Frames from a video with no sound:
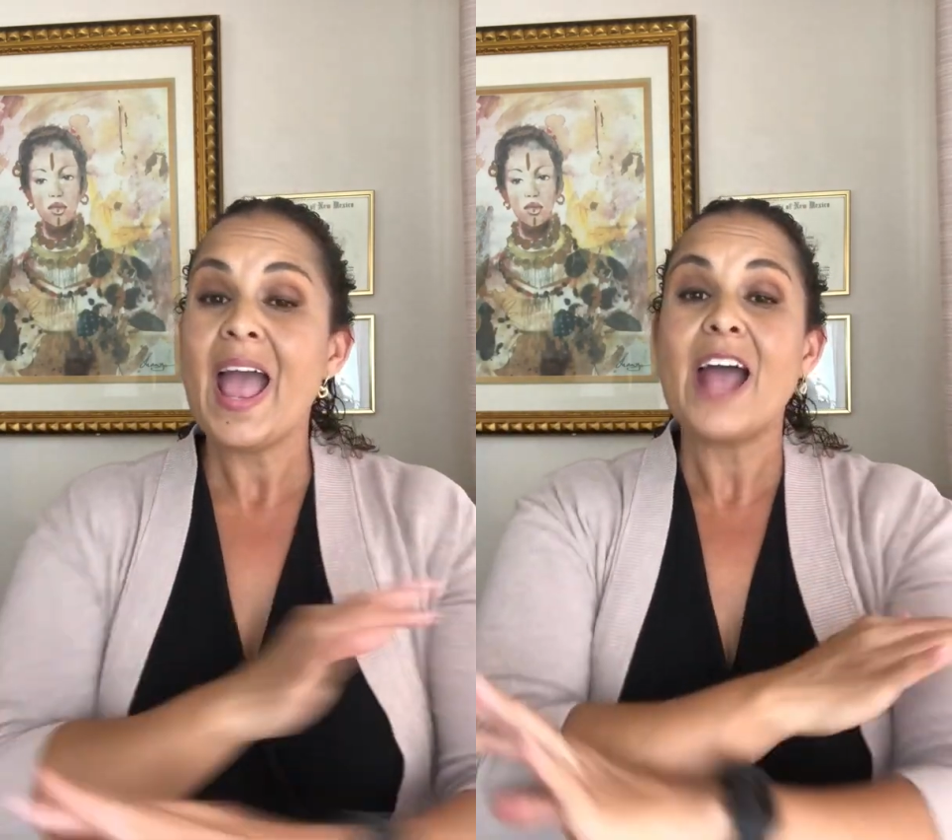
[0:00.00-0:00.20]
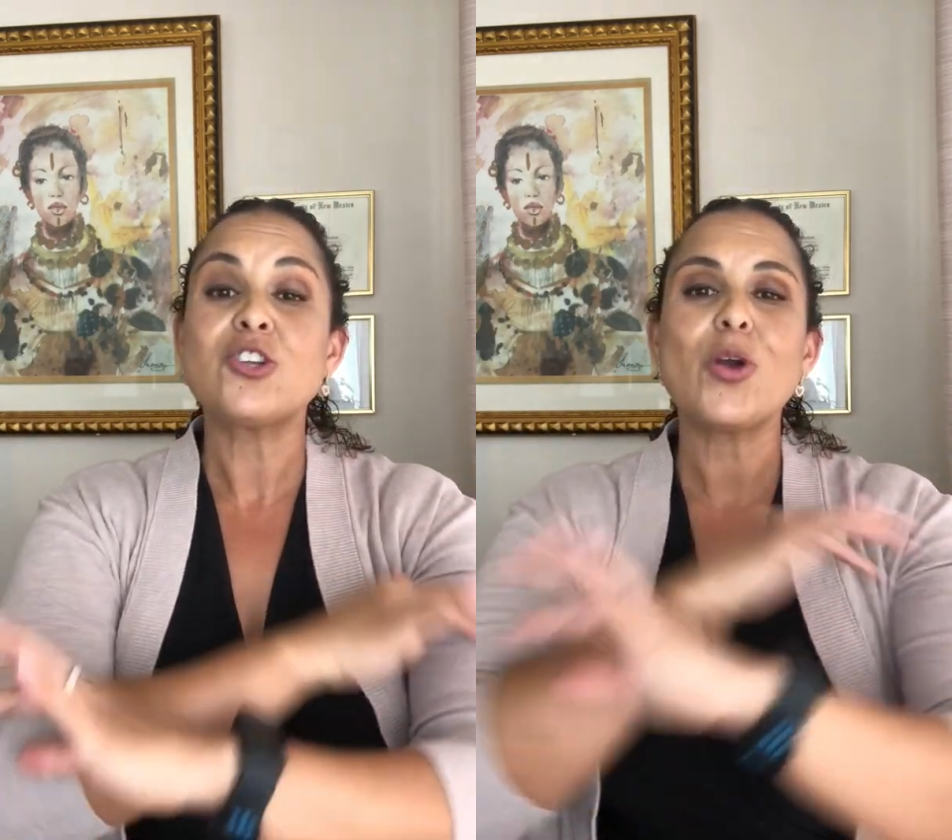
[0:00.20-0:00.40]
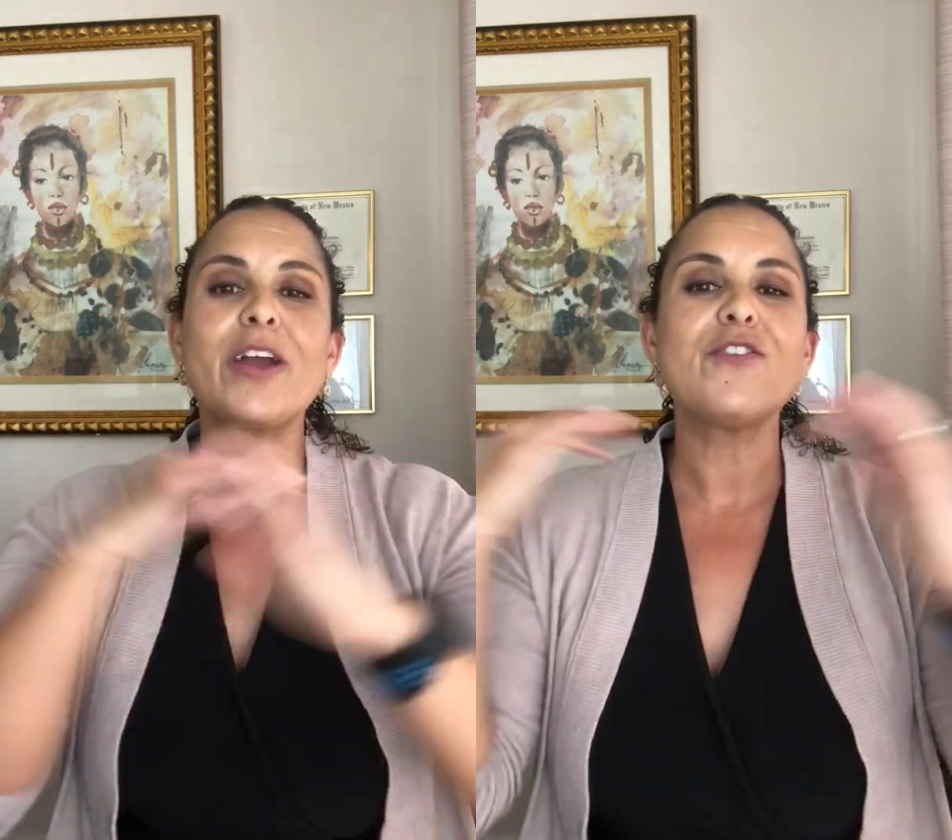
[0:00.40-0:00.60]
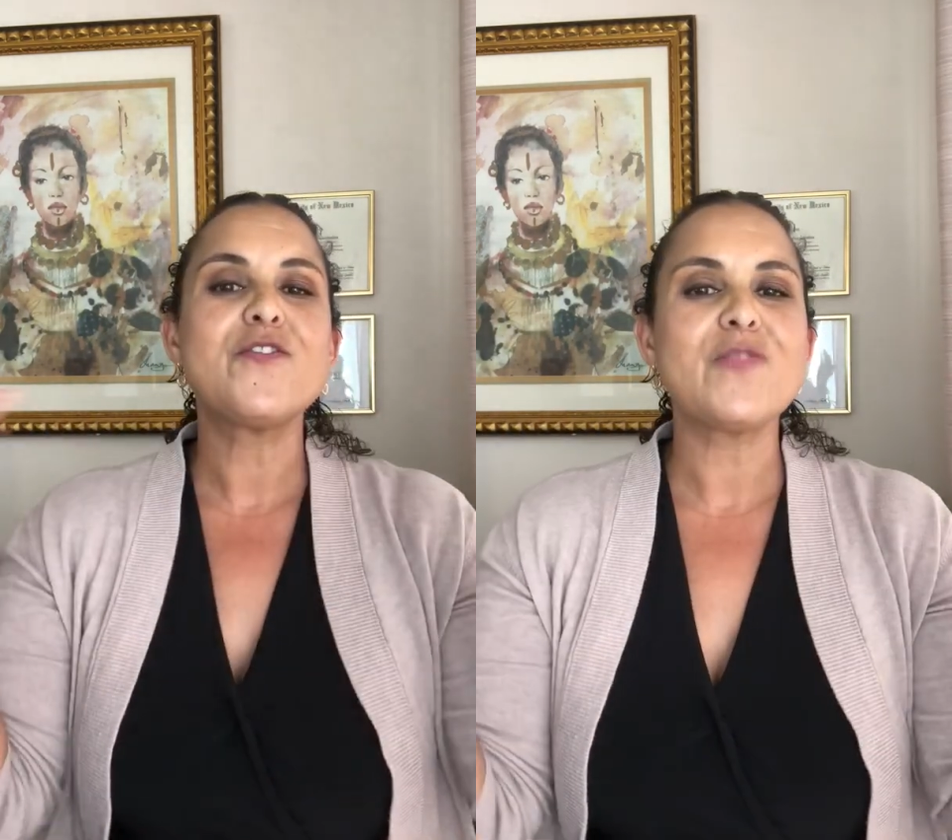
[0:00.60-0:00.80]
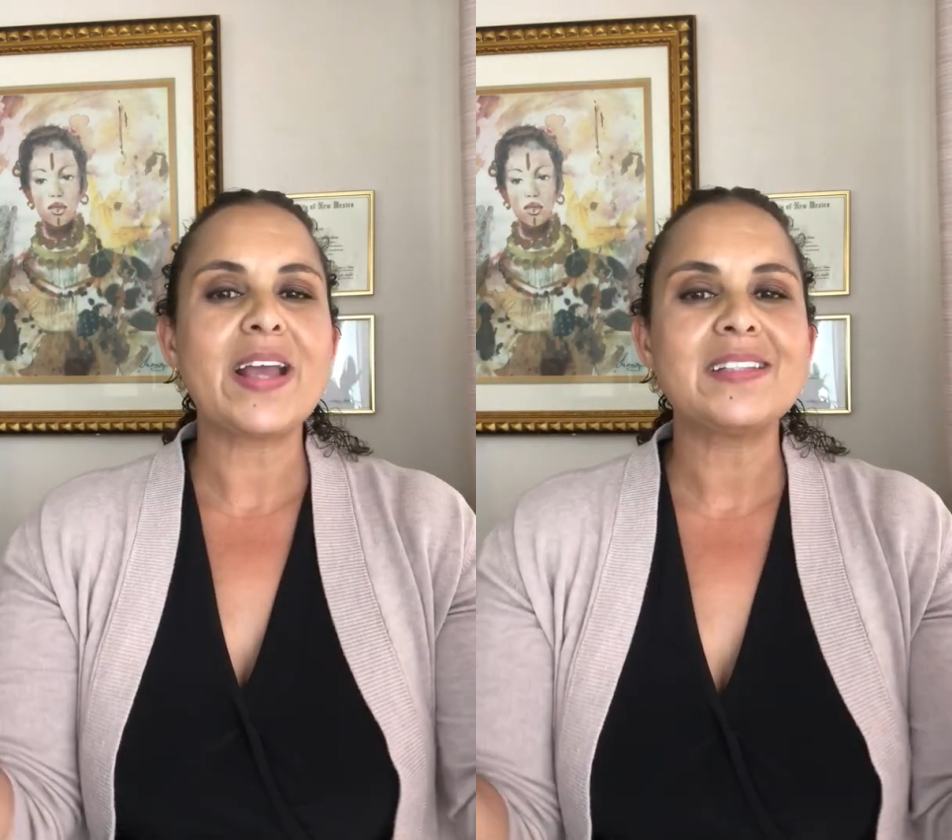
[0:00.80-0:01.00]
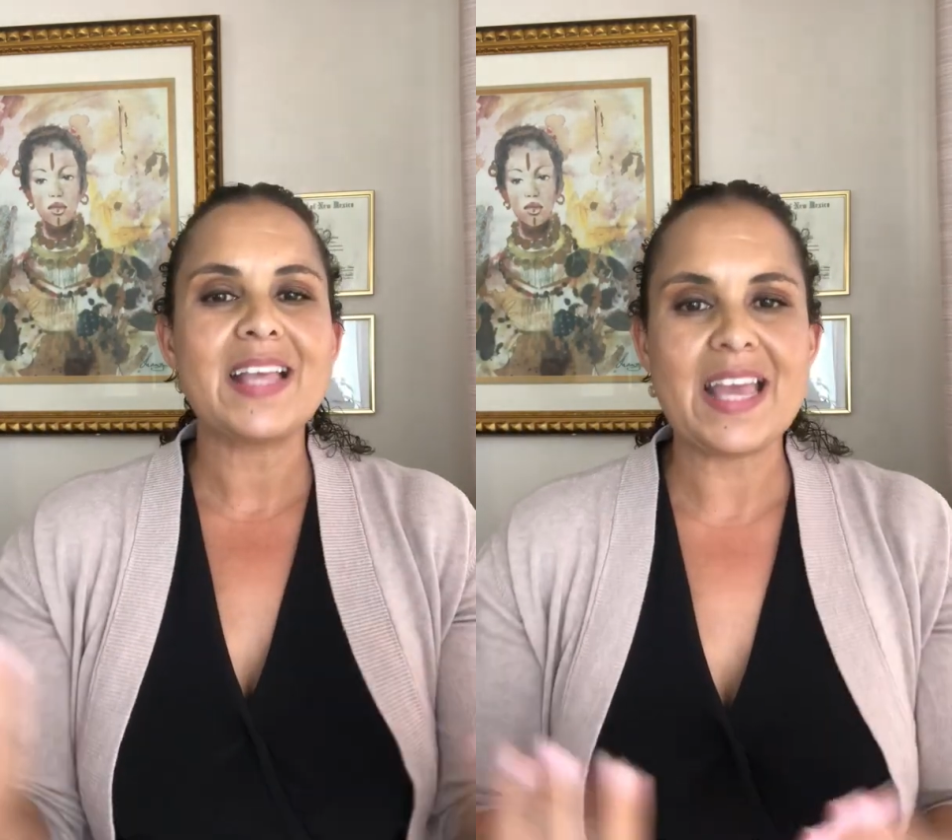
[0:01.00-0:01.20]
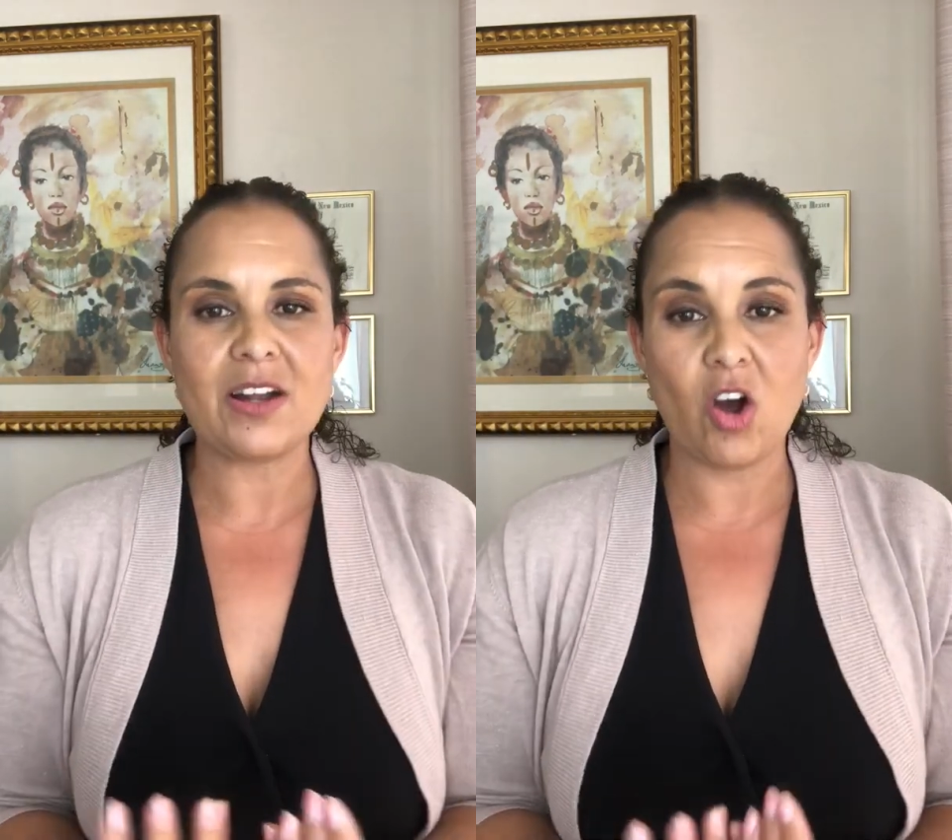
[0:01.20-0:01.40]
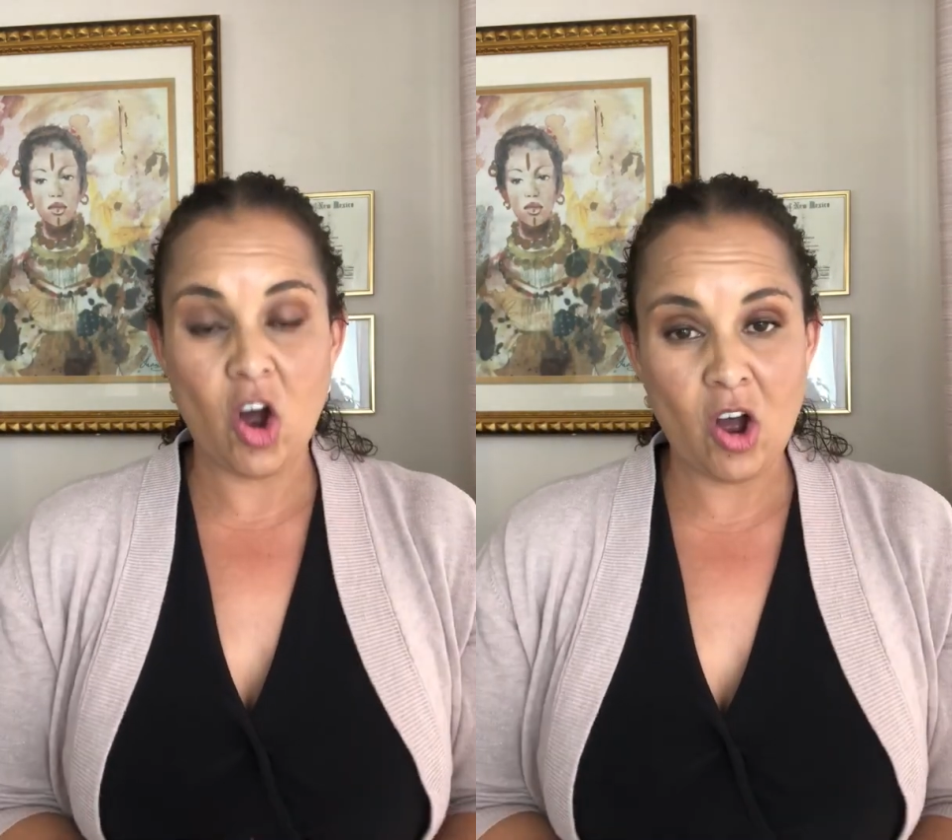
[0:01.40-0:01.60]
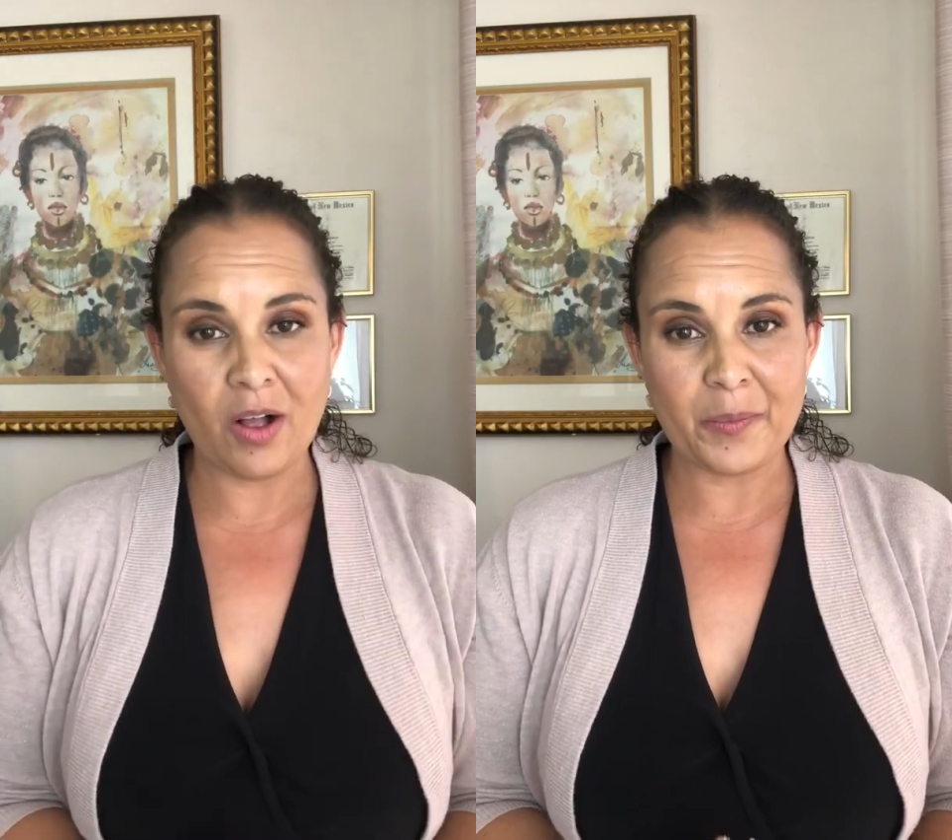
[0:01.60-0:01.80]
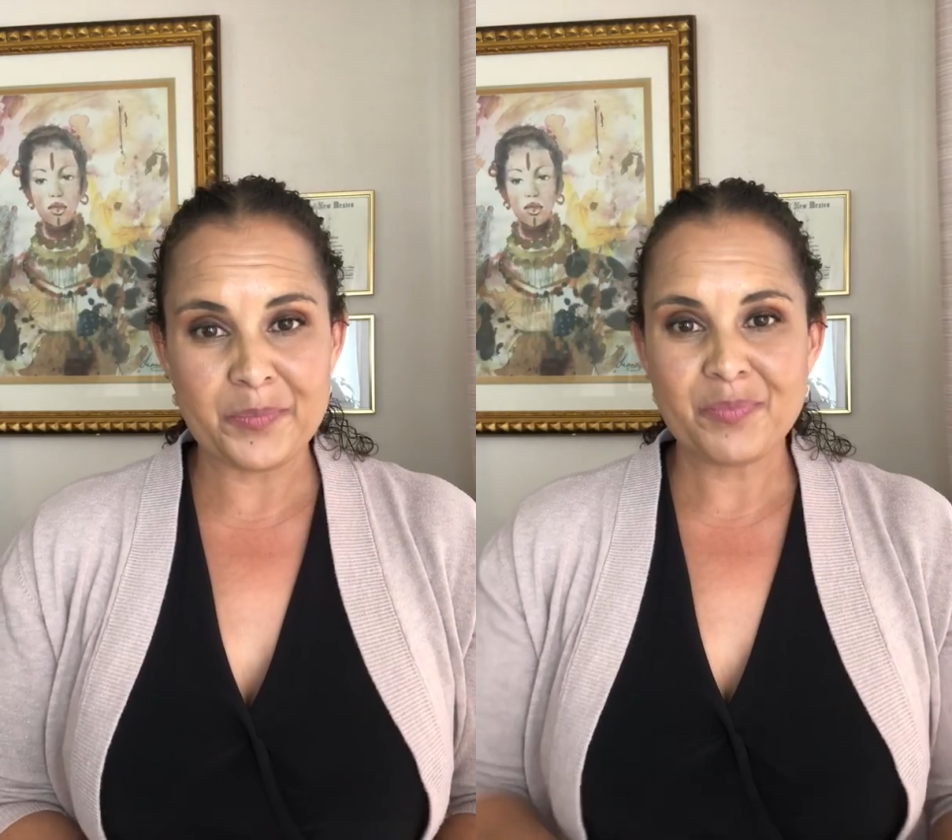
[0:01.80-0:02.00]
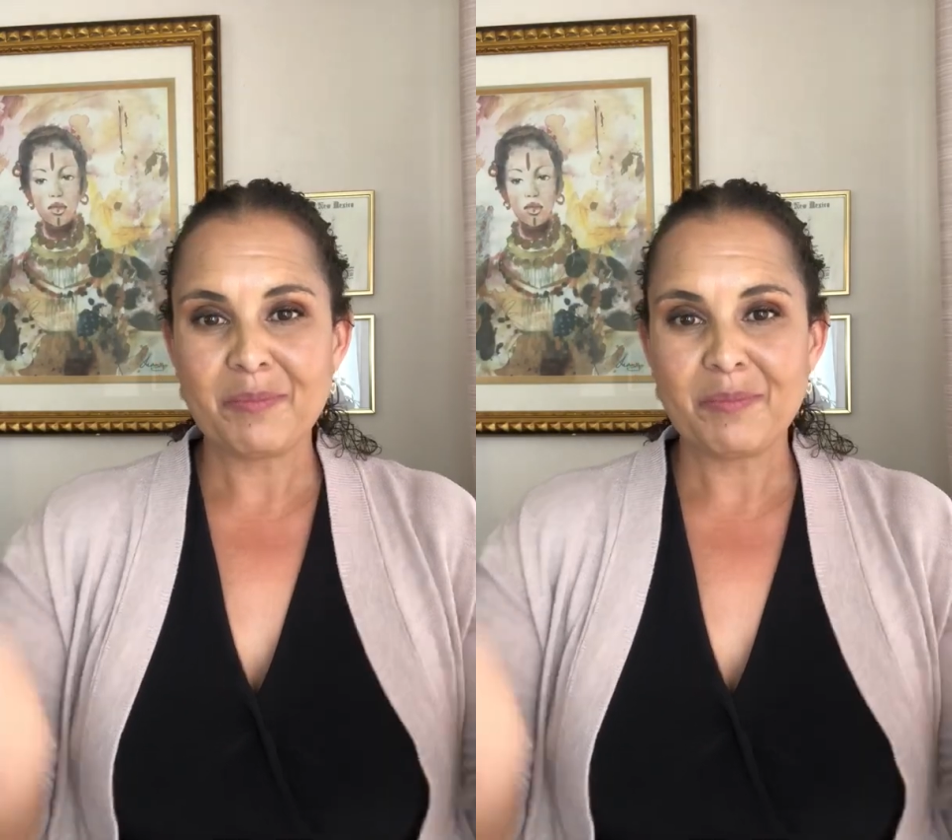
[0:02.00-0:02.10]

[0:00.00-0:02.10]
and try to fix it all.